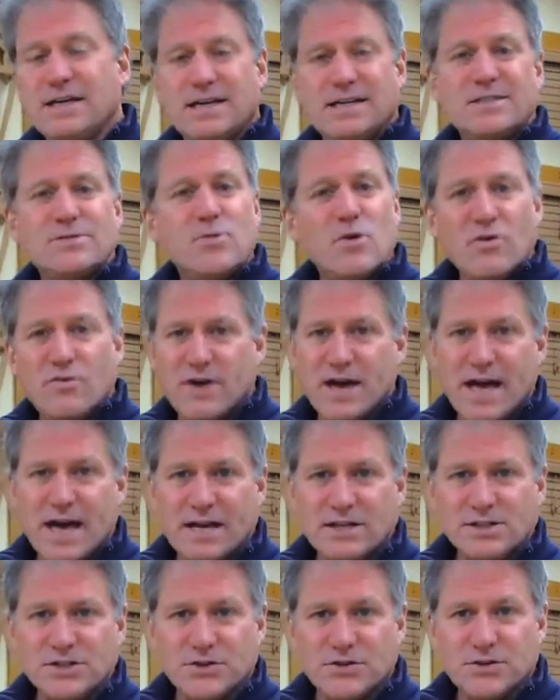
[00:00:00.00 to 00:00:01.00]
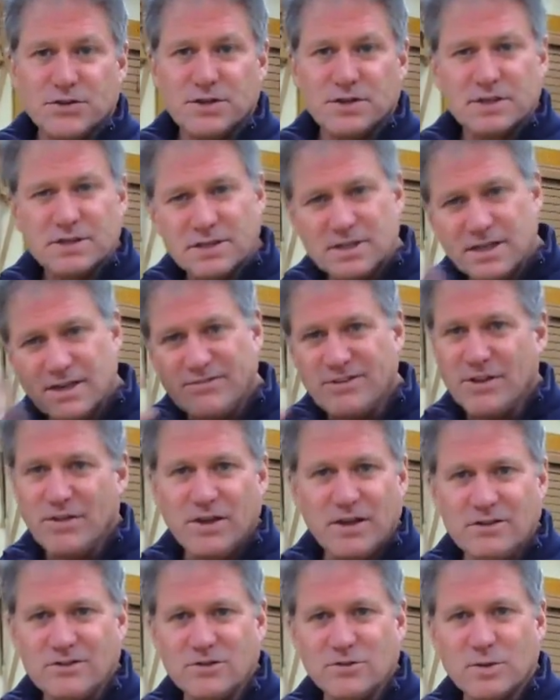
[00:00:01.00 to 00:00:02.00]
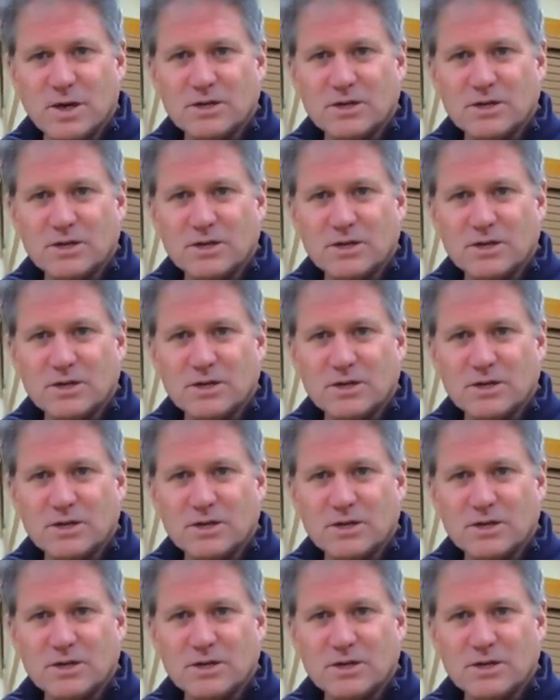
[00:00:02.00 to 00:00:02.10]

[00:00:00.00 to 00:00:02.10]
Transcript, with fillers: It's more of a hassle. You have to think too